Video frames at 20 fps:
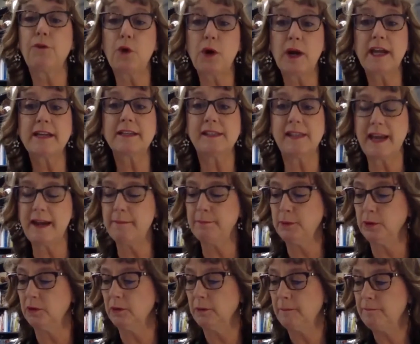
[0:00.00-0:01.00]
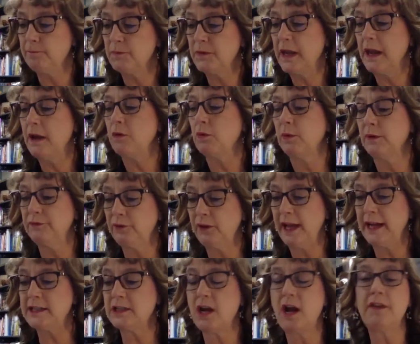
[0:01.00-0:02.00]
For example,
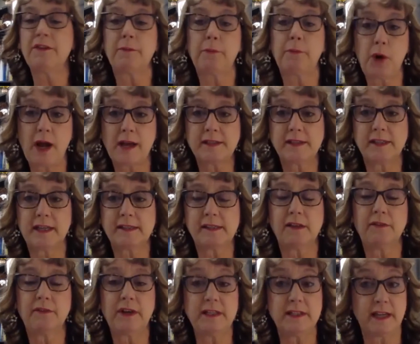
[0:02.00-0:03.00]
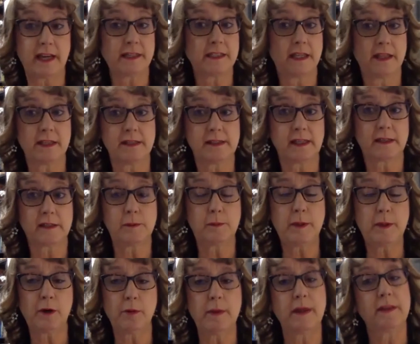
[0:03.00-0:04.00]
reflect on the process of conducting this
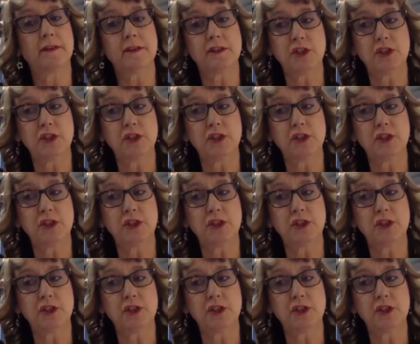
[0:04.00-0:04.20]
experiment.